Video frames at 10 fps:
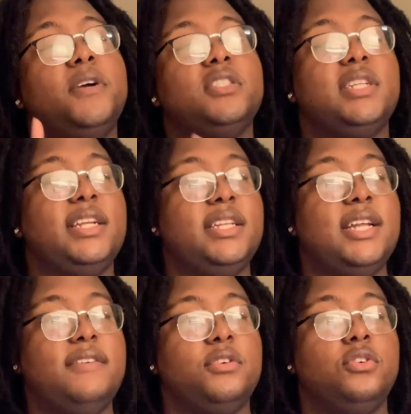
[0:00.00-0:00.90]
person that didn't
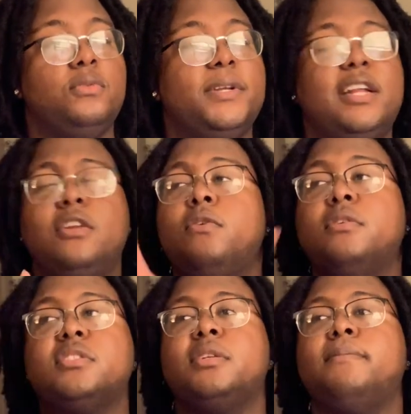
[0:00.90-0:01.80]
have a group. And I
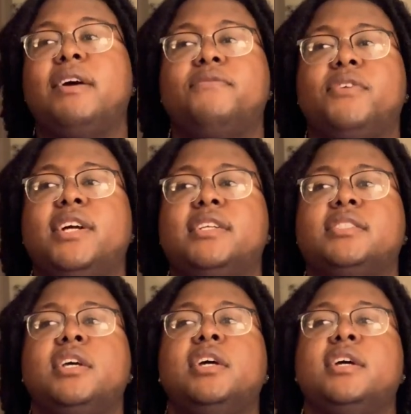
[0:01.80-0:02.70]
know some of my
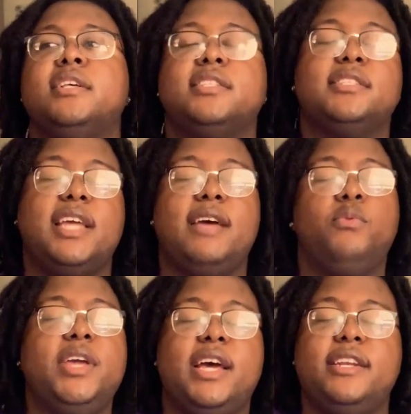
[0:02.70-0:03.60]
friends, since they
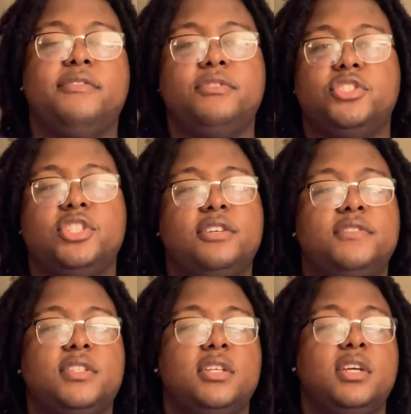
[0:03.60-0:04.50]
we had different
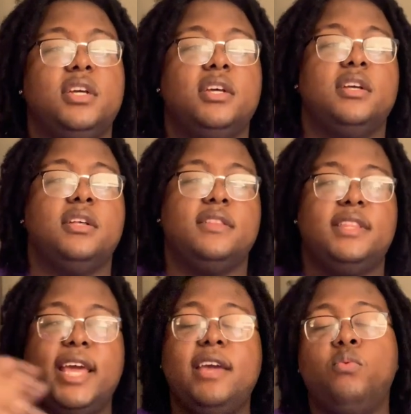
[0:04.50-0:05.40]
shifts,
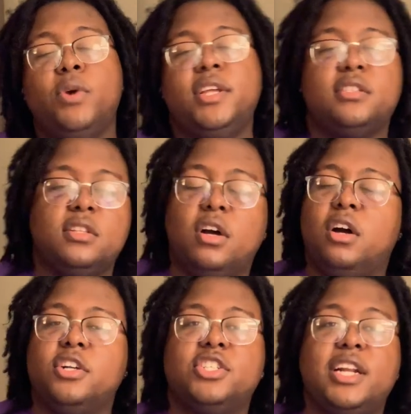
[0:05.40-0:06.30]
they went to the
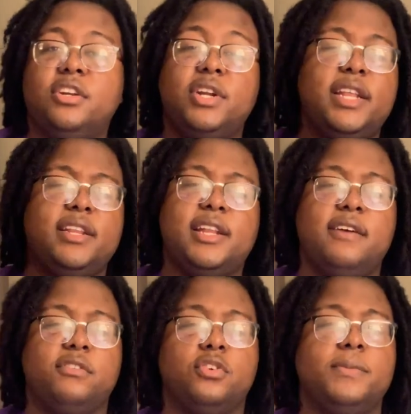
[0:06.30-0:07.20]
arch. And I know they didn't
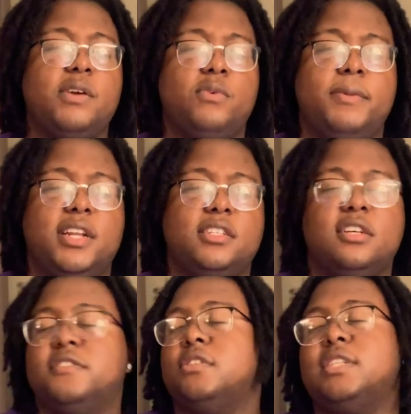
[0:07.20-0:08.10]
have a group. They went by
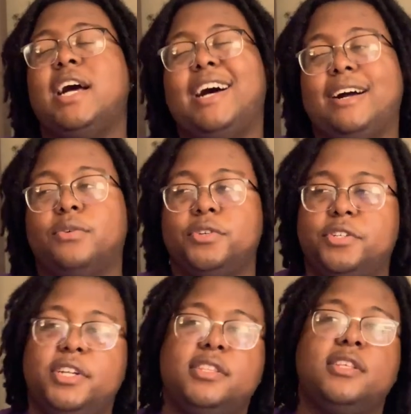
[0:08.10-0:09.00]
themselves. So it's not awkward or
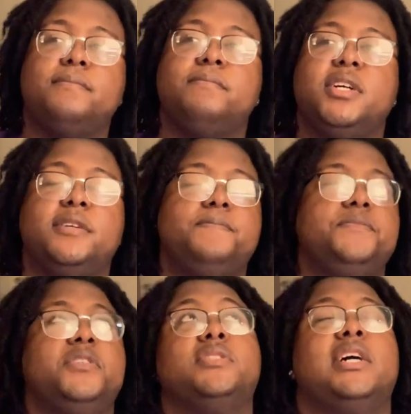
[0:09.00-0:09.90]
nothing. But
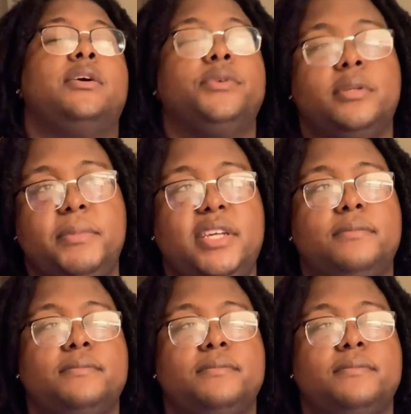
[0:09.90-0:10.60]
it was awkward to me.